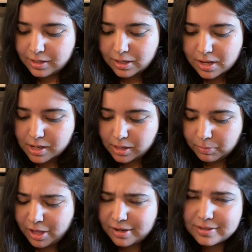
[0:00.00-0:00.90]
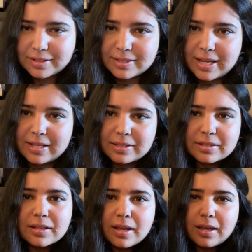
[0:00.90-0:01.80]
a lot of success.
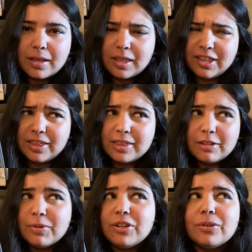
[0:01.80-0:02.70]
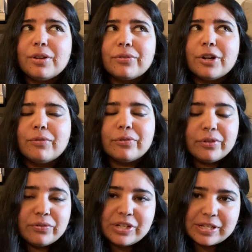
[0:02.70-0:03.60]
I think they've been doing it for over
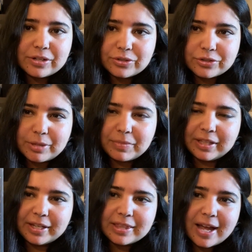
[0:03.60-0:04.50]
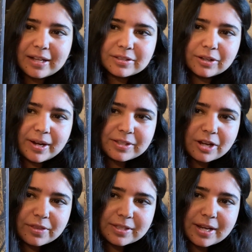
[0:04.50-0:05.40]
50 years or something like that. So I saw
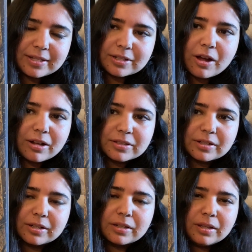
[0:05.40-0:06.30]
these guys in concert.